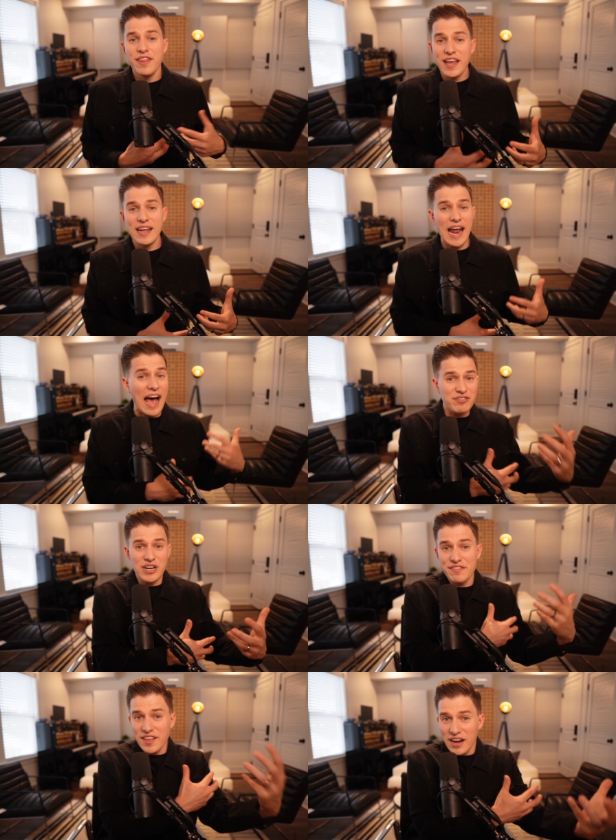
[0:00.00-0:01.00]
Then after
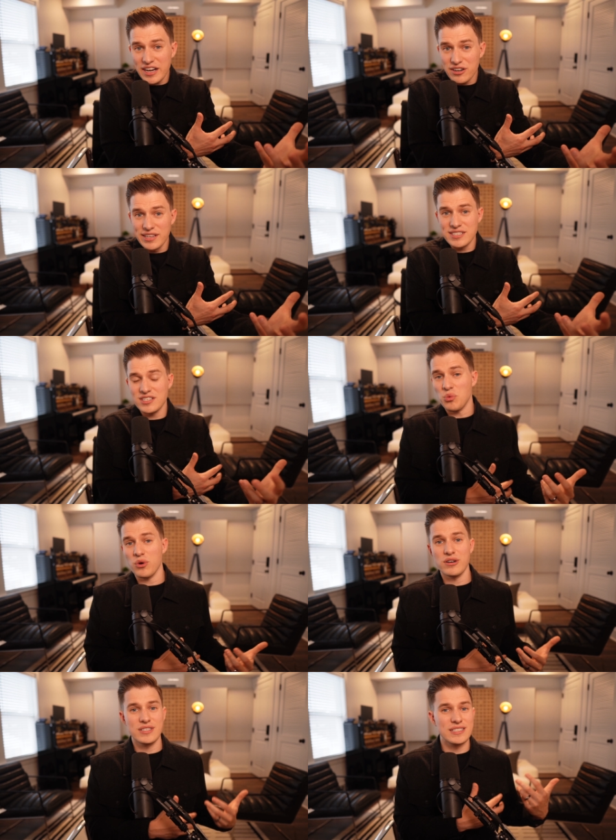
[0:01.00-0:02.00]
you've thought of your list of
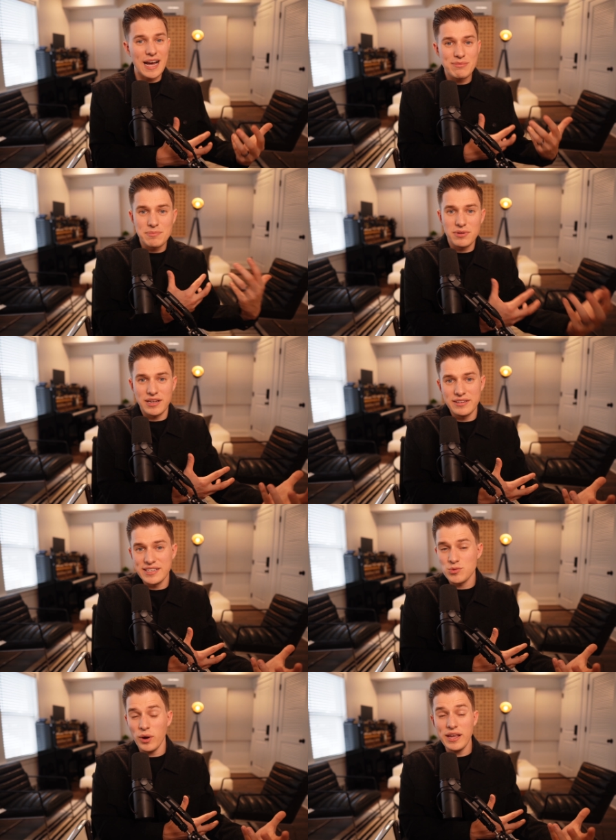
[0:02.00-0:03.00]
words and types of
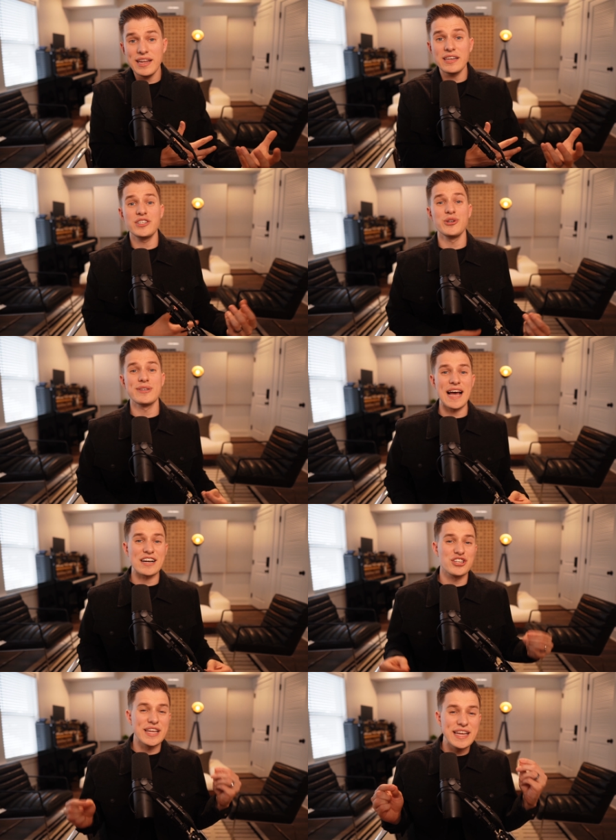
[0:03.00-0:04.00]
playlists, what you need to do is
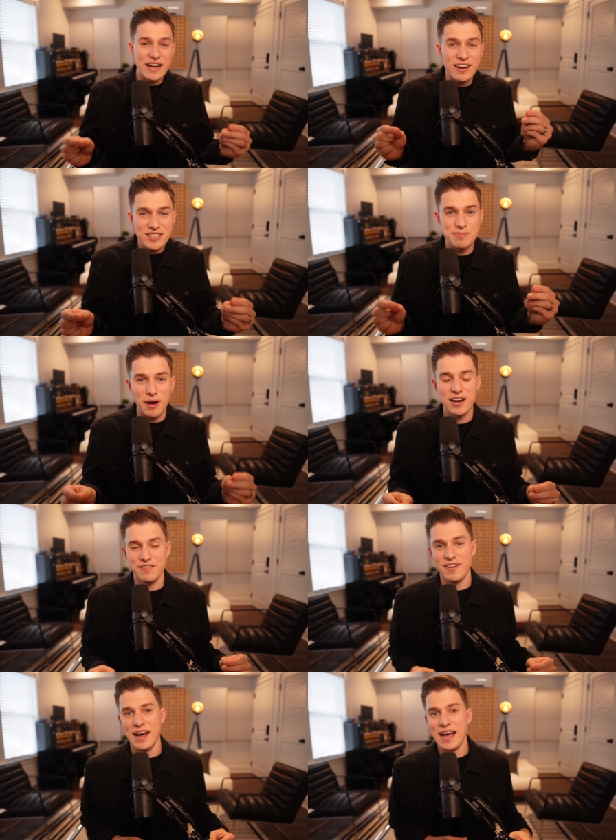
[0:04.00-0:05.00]
actually get on
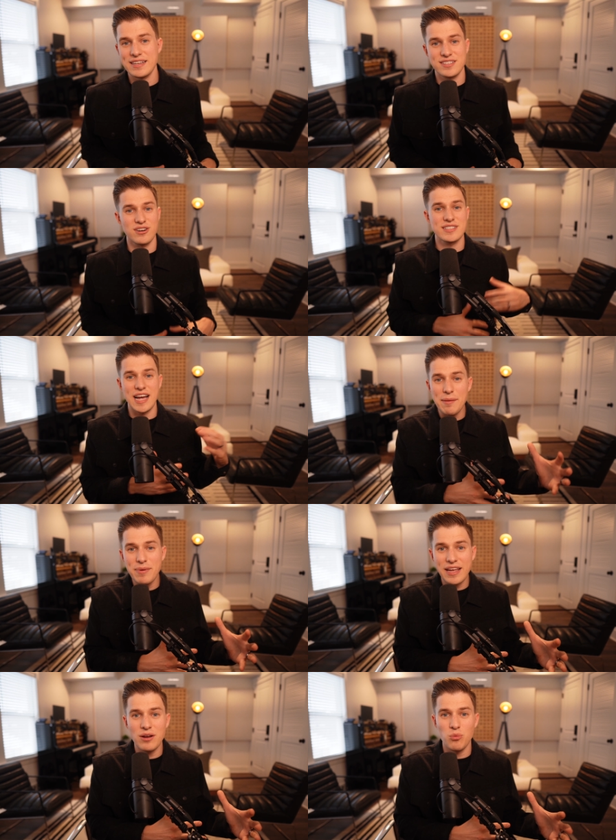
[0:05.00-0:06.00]
Spotify and start
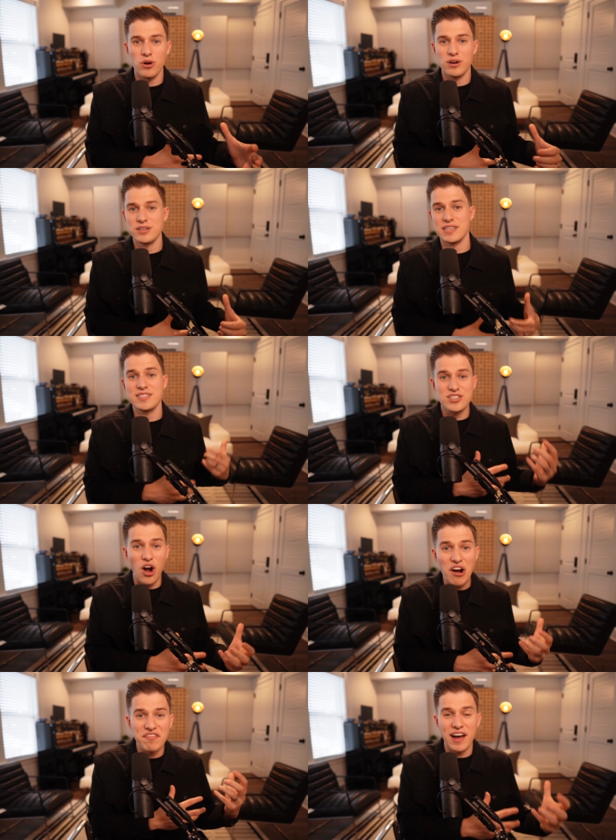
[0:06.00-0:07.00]
typing in words and
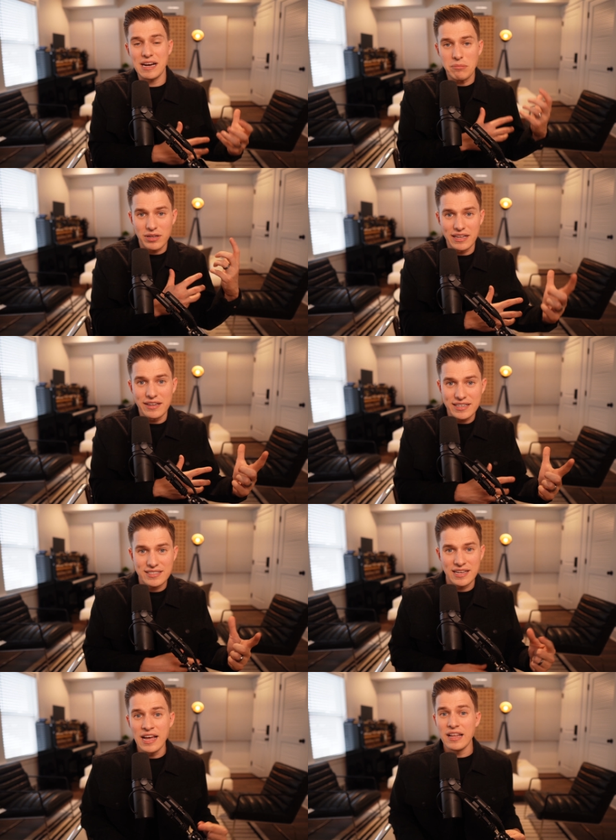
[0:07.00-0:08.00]
start finding
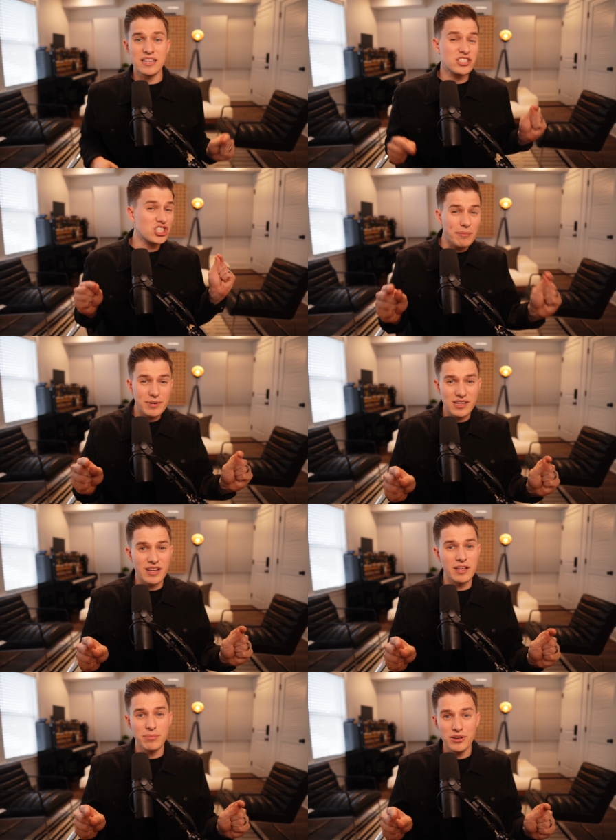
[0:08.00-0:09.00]
playlists. Let's jump into the
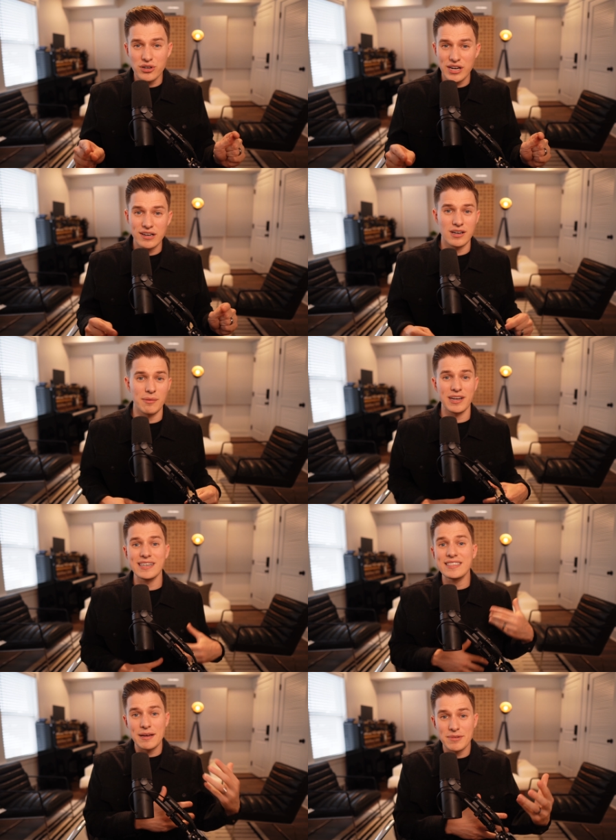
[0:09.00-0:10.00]
computer here, and I'm
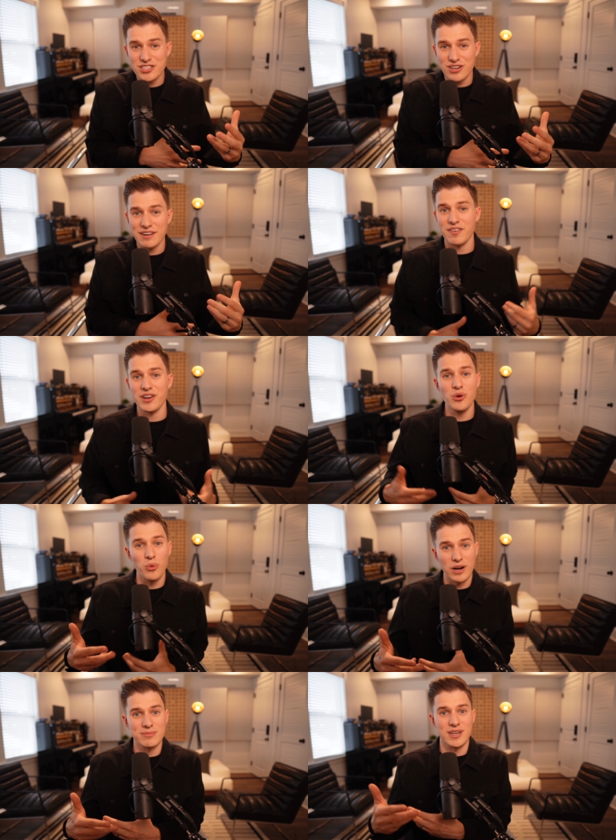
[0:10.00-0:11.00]
gonna demonstrate for you
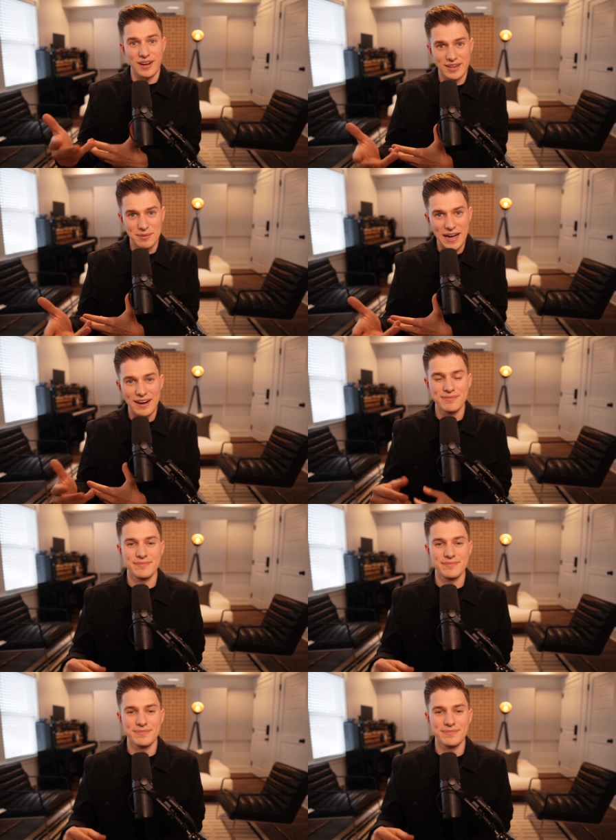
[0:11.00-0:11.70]
what I'm talking about.